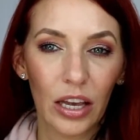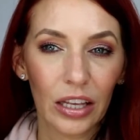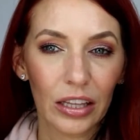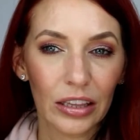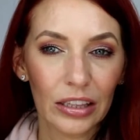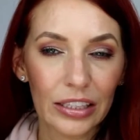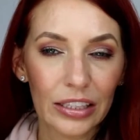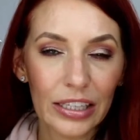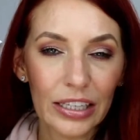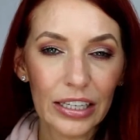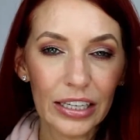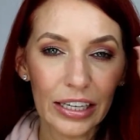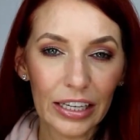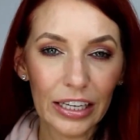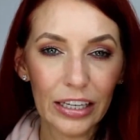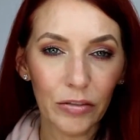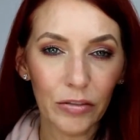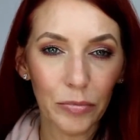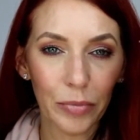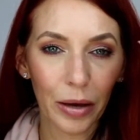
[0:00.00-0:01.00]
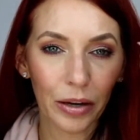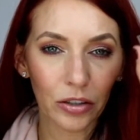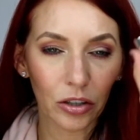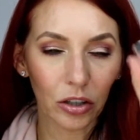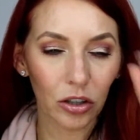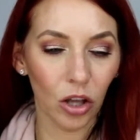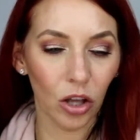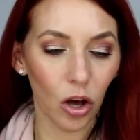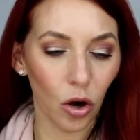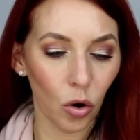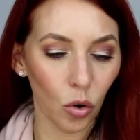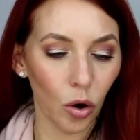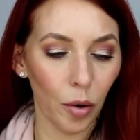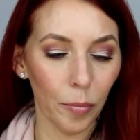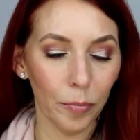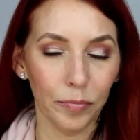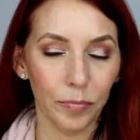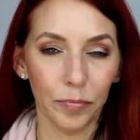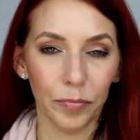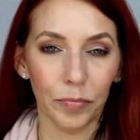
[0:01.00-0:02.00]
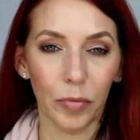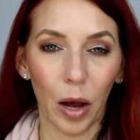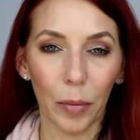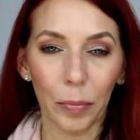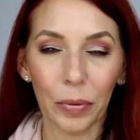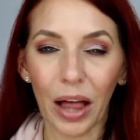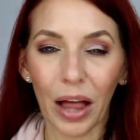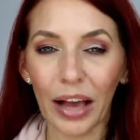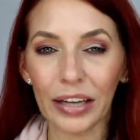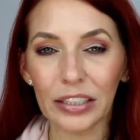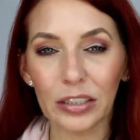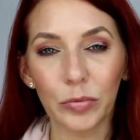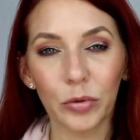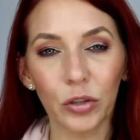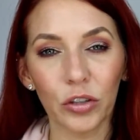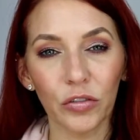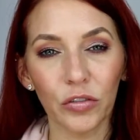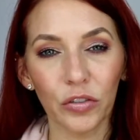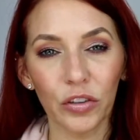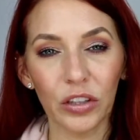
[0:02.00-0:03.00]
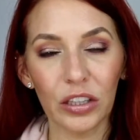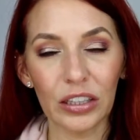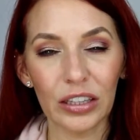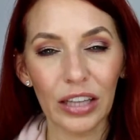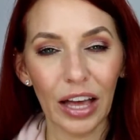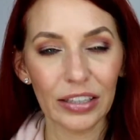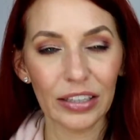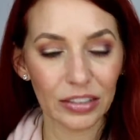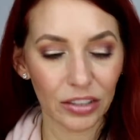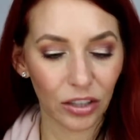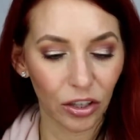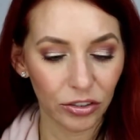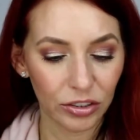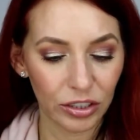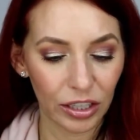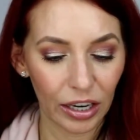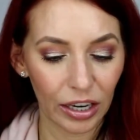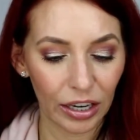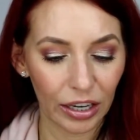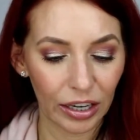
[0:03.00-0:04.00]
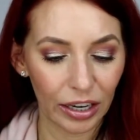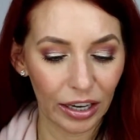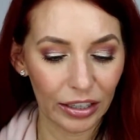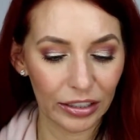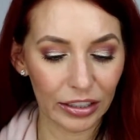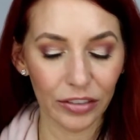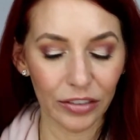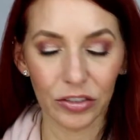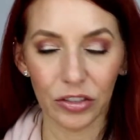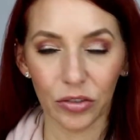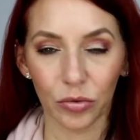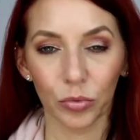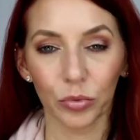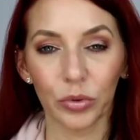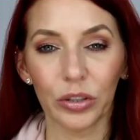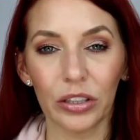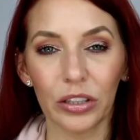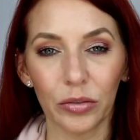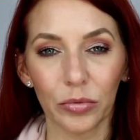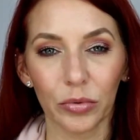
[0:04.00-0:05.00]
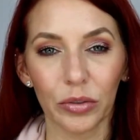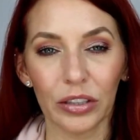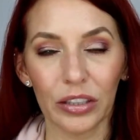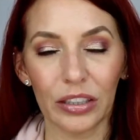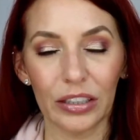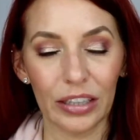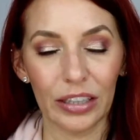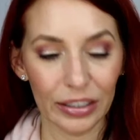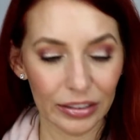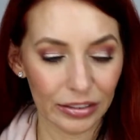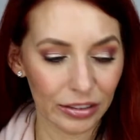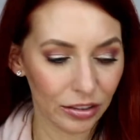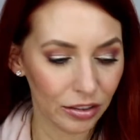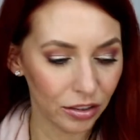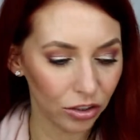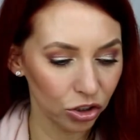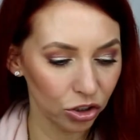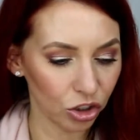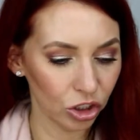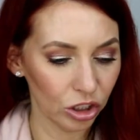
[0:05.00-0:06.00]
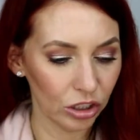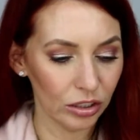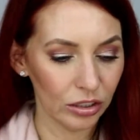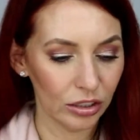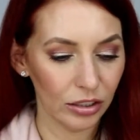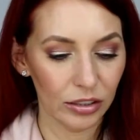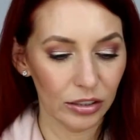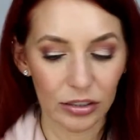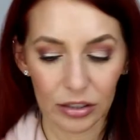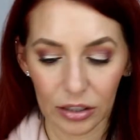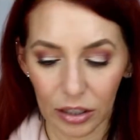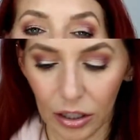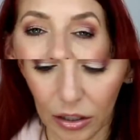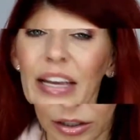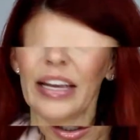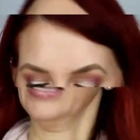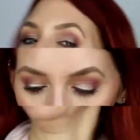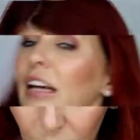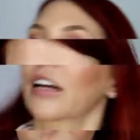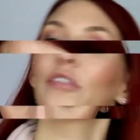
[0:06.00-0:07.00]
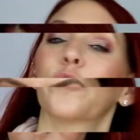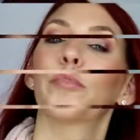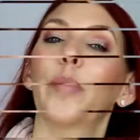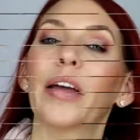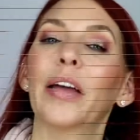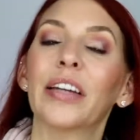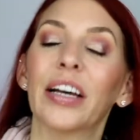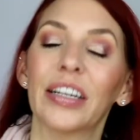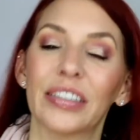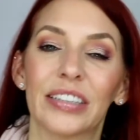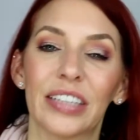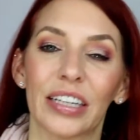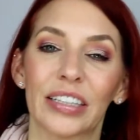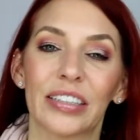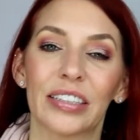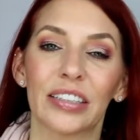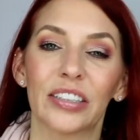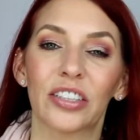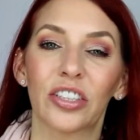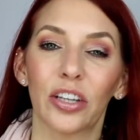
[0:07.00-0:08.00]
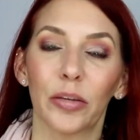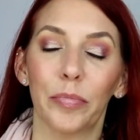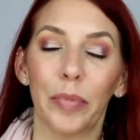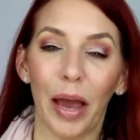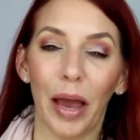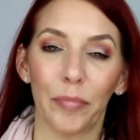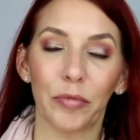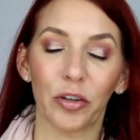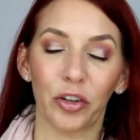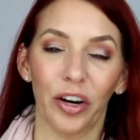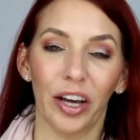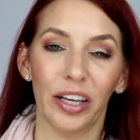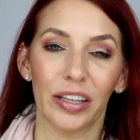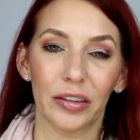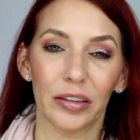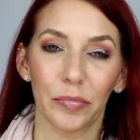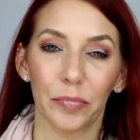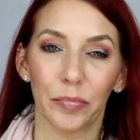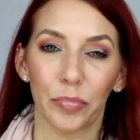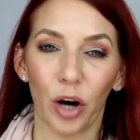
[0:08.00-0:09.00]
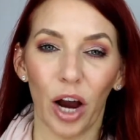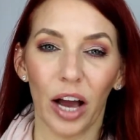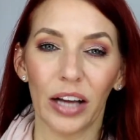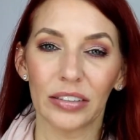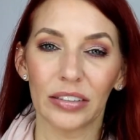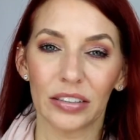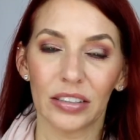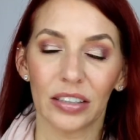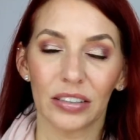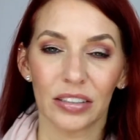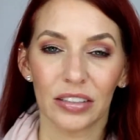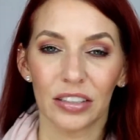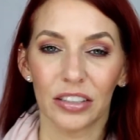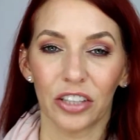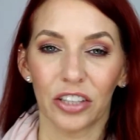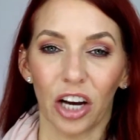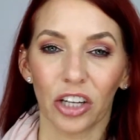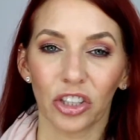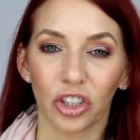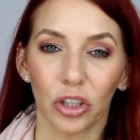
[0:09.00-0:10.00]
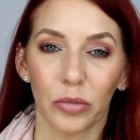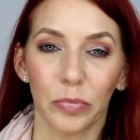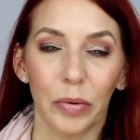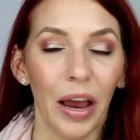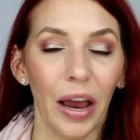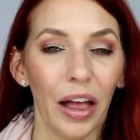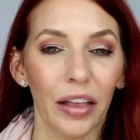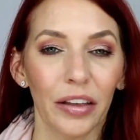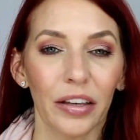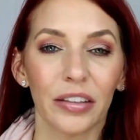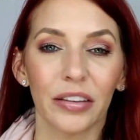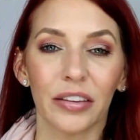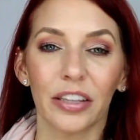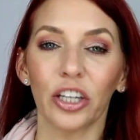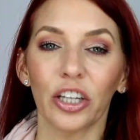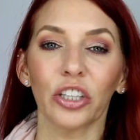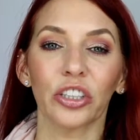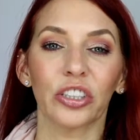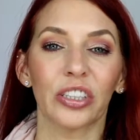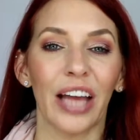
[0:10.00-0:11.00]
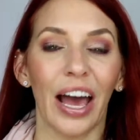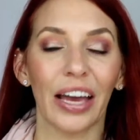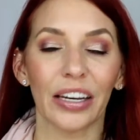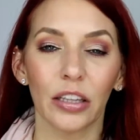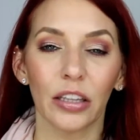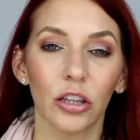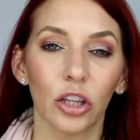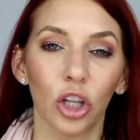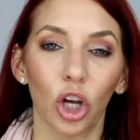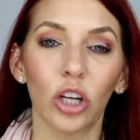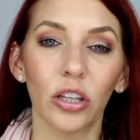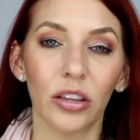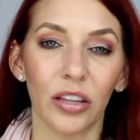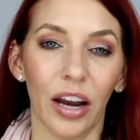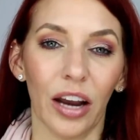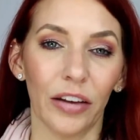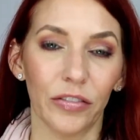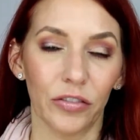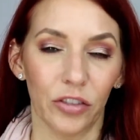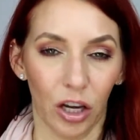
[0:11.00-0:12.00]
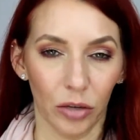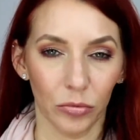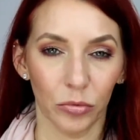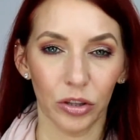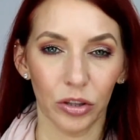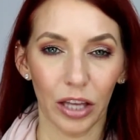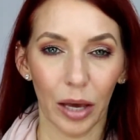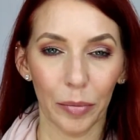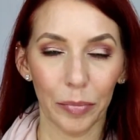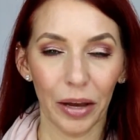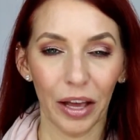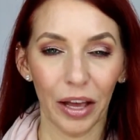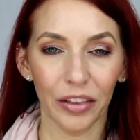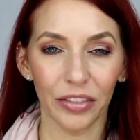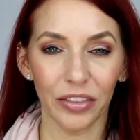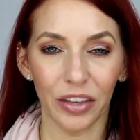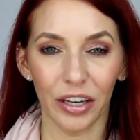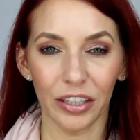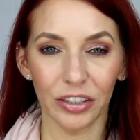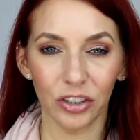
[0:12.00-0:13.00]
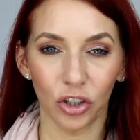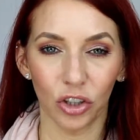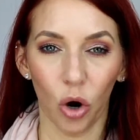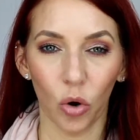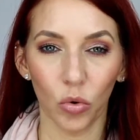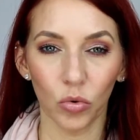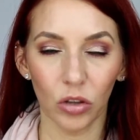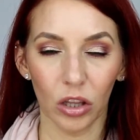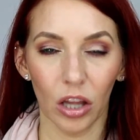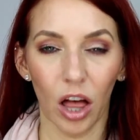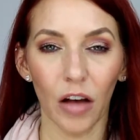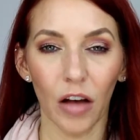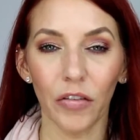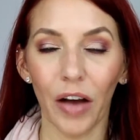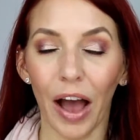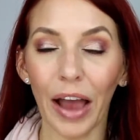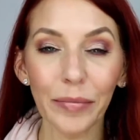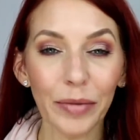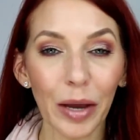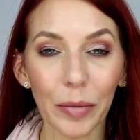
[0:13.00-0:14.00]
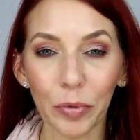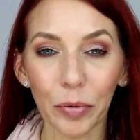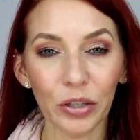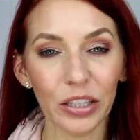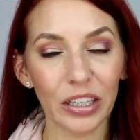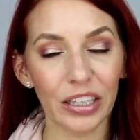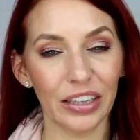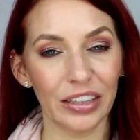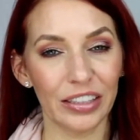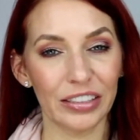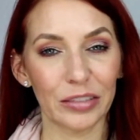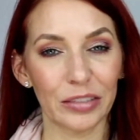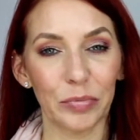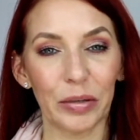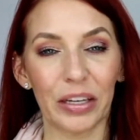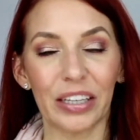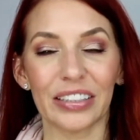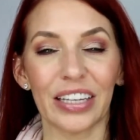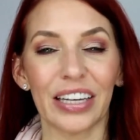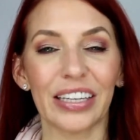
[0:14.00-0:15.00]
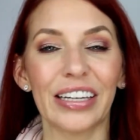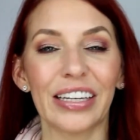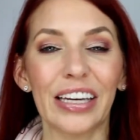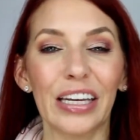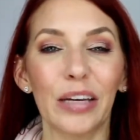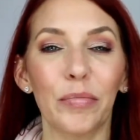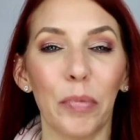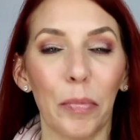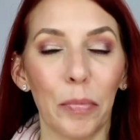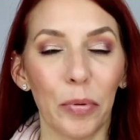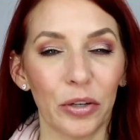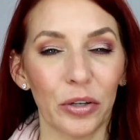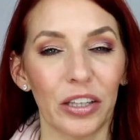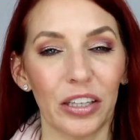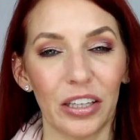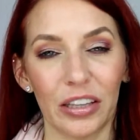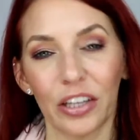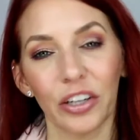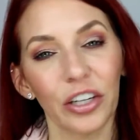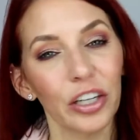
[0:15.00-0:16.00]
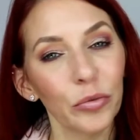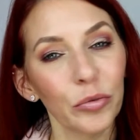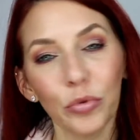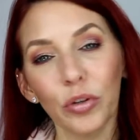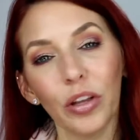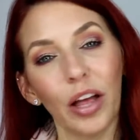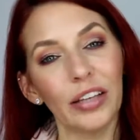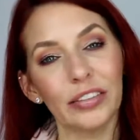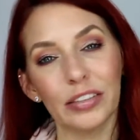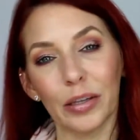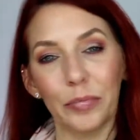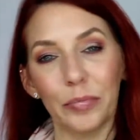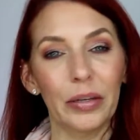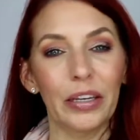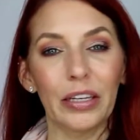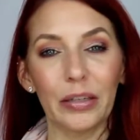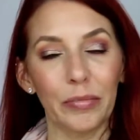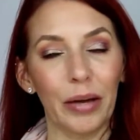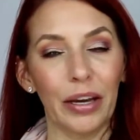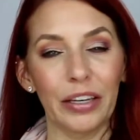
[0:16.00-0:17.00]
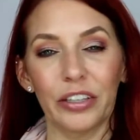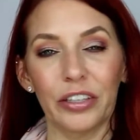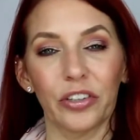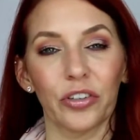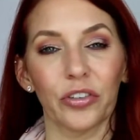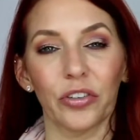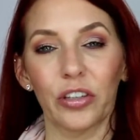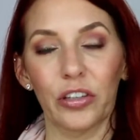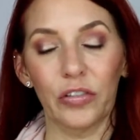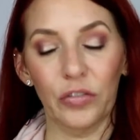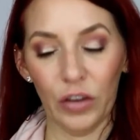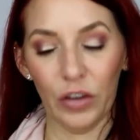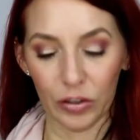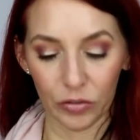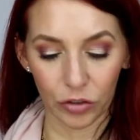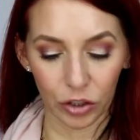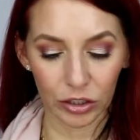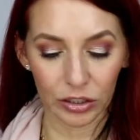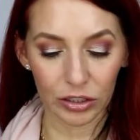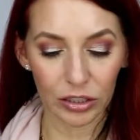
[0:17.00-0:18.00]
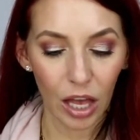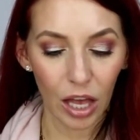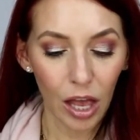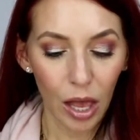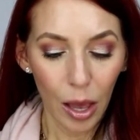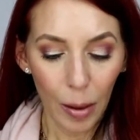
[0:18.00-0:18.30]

Clinique Even Better Glow applies beautifully, lasts all day, and gives a really nice sheen to the skin. I have been addicted to the Pat McGrath Bronze Seduction palette. There is not a look that I've done with that palette that I don't love. I'm not putting it in this because I keep putting it in there. It will end up being in my yearly favorites.